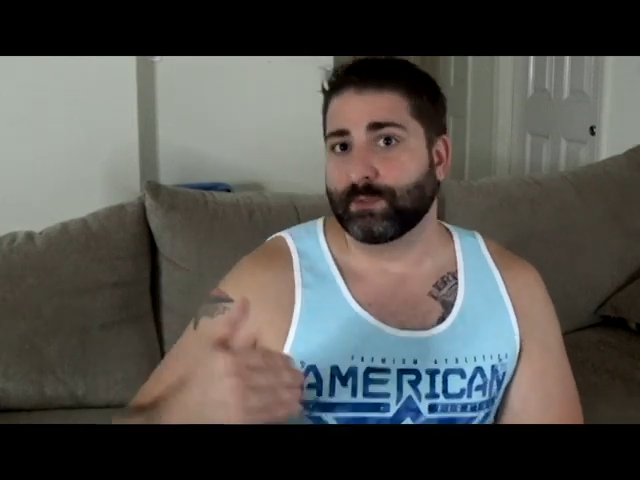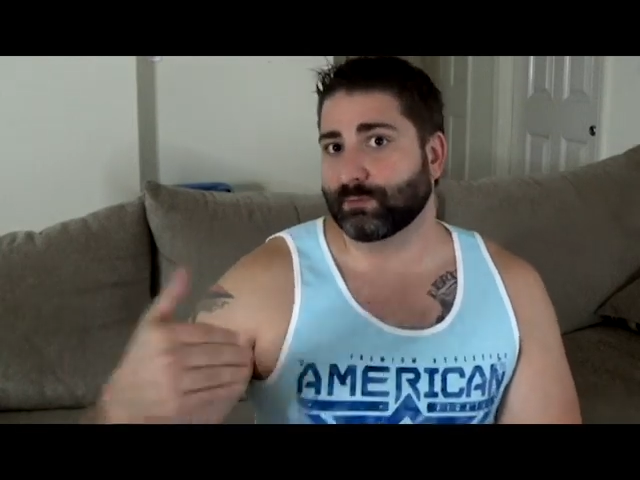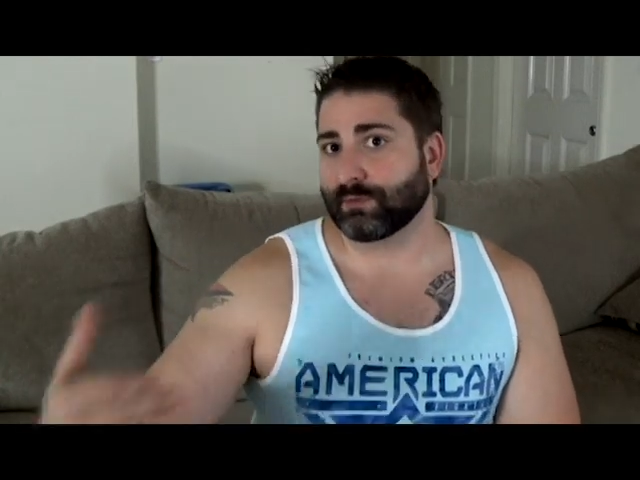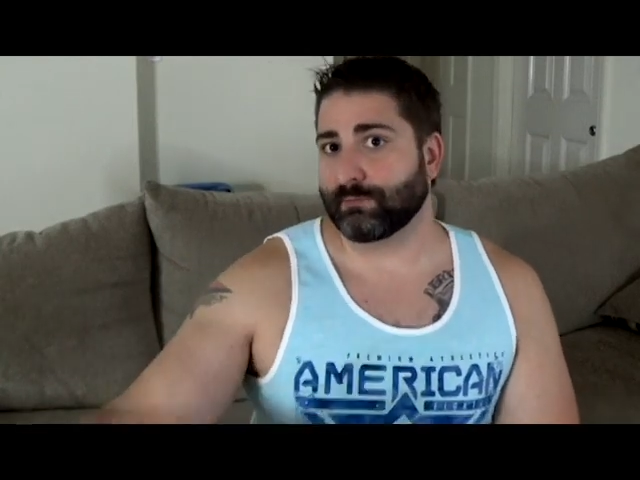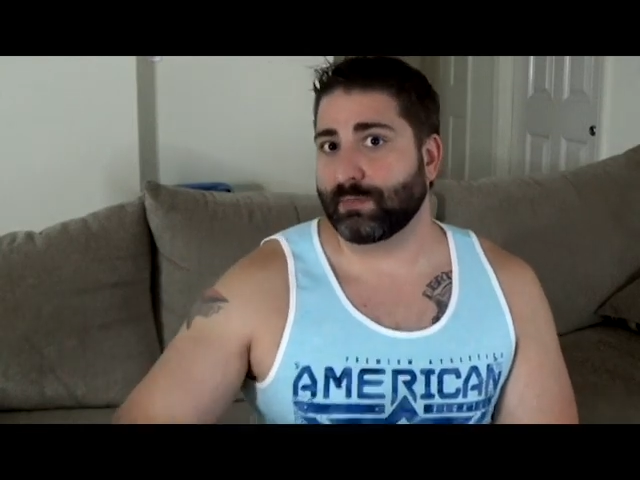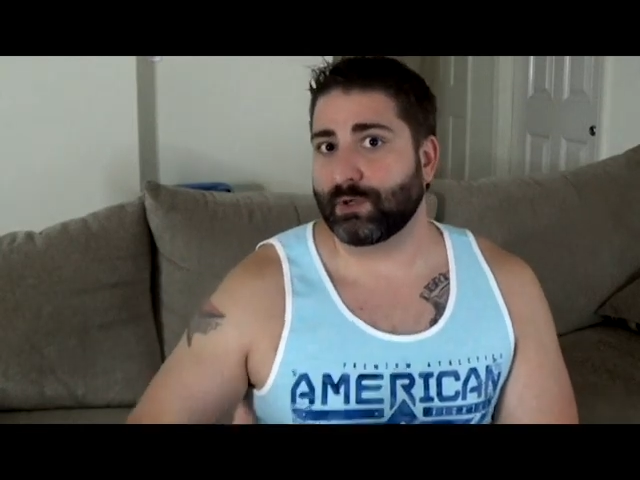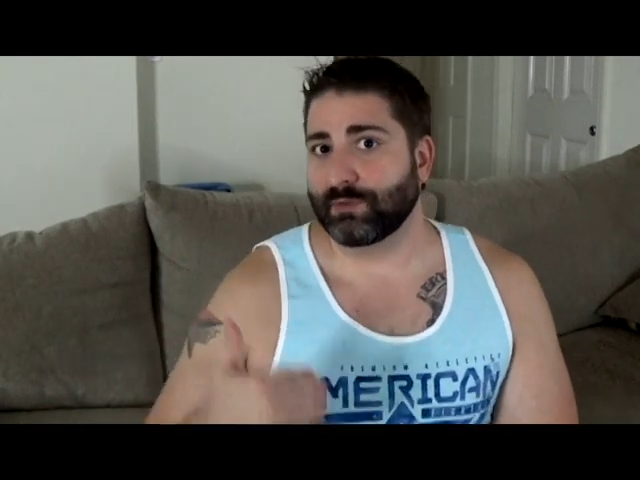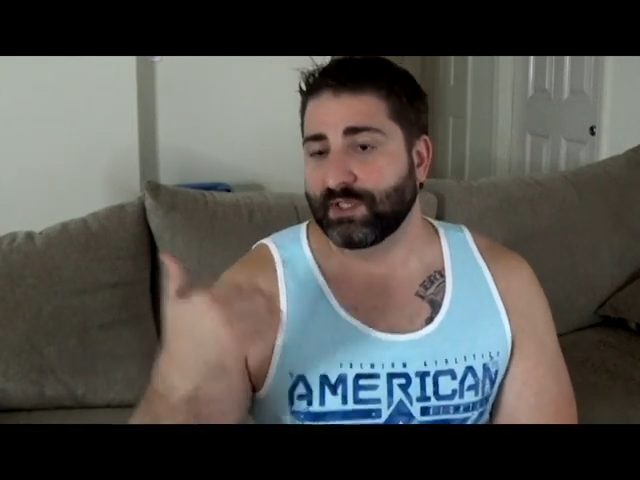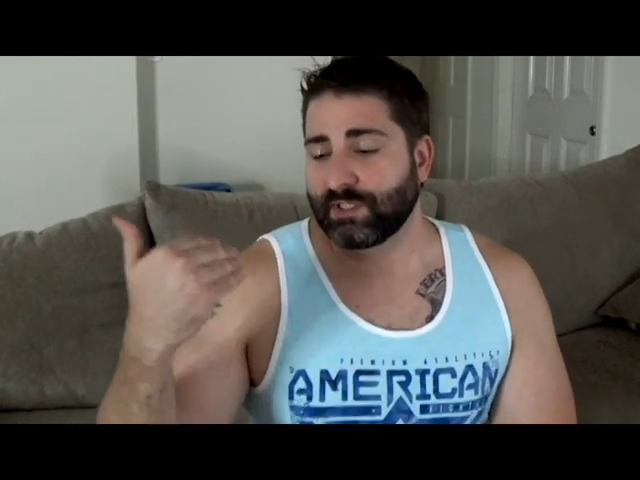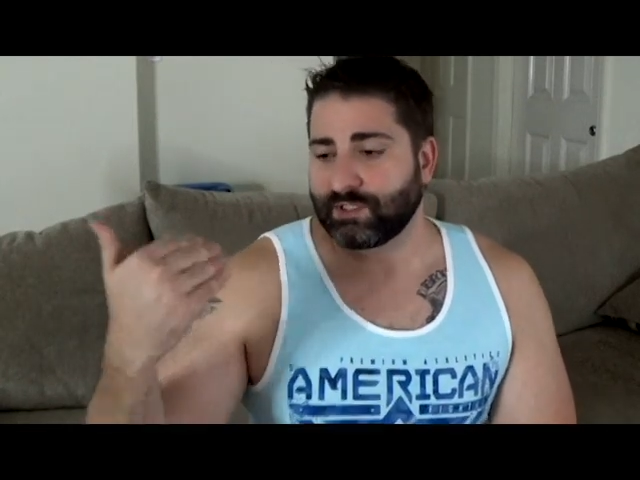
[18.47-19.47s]

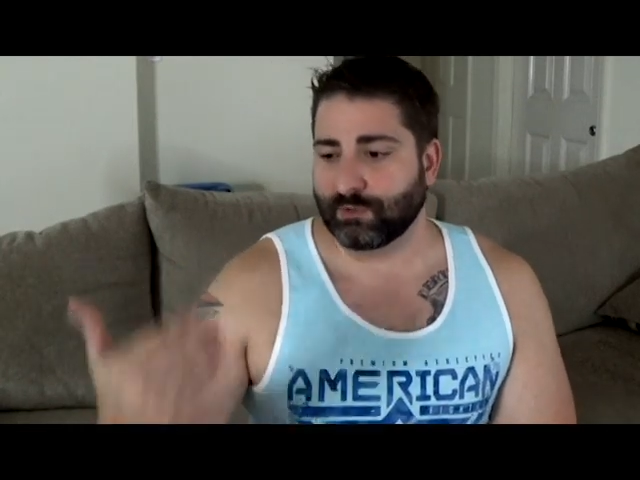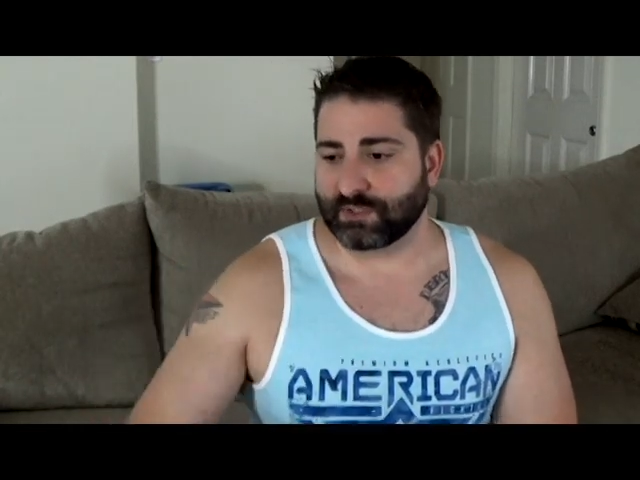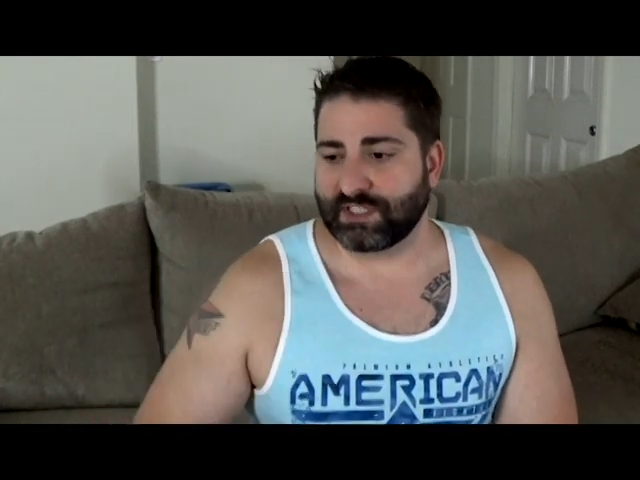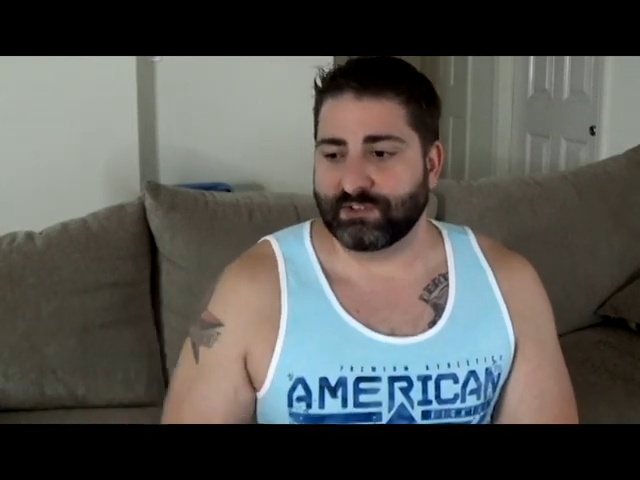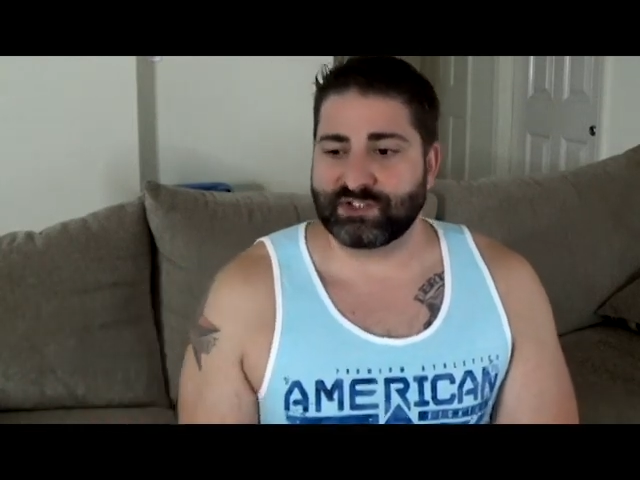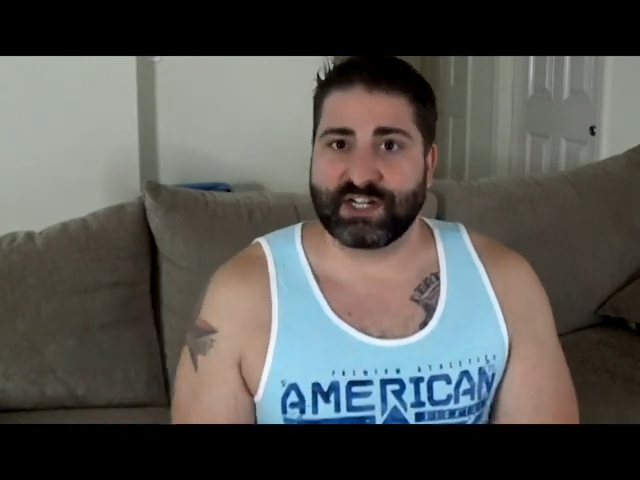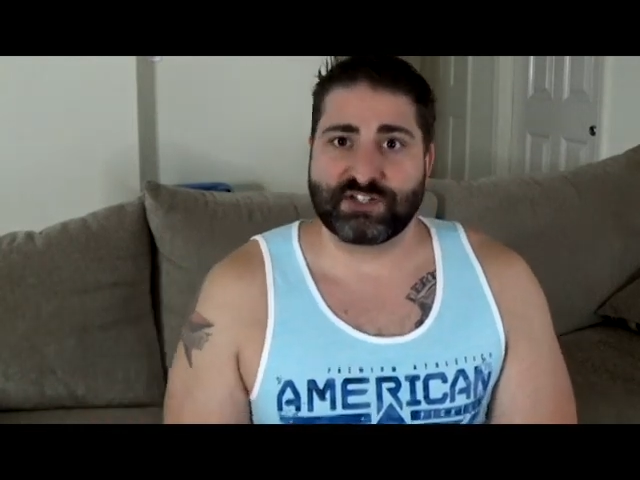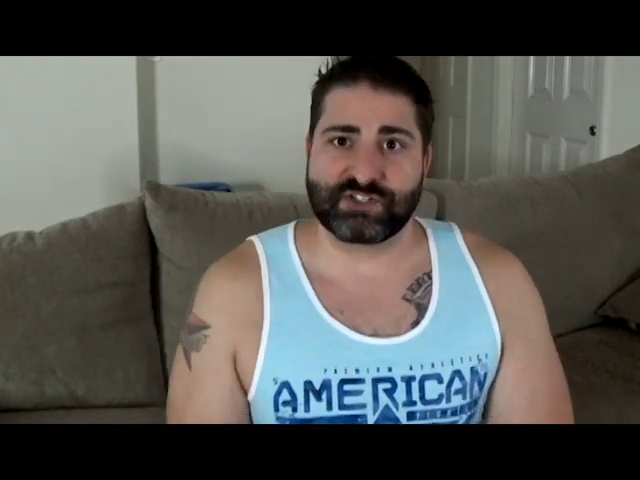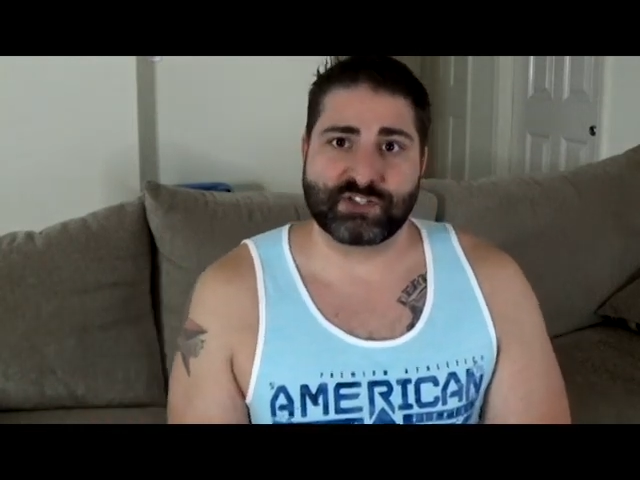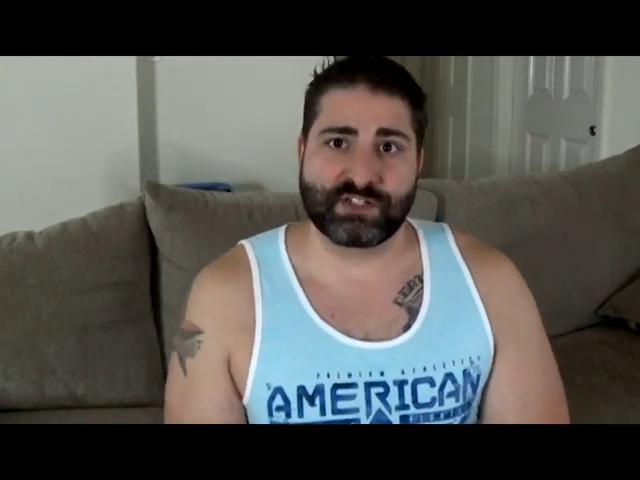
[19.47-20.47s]
promote your
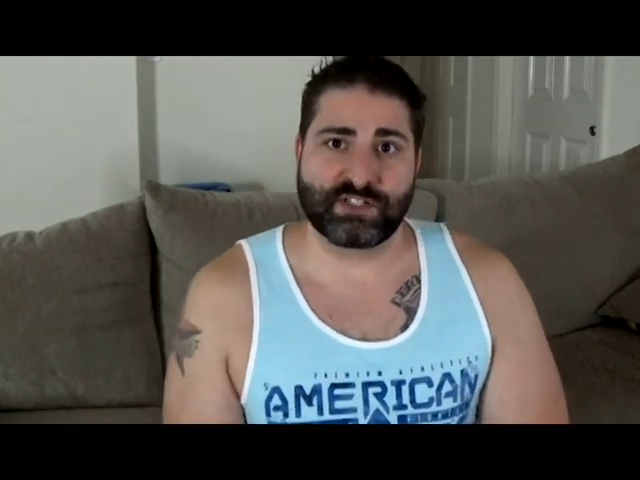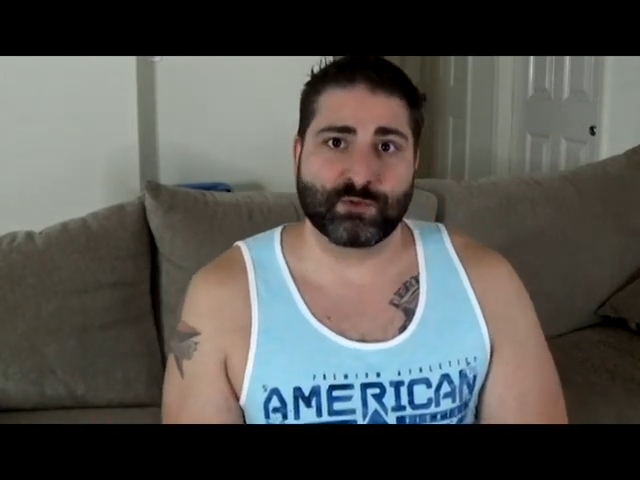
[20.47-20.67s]
ketogenic journey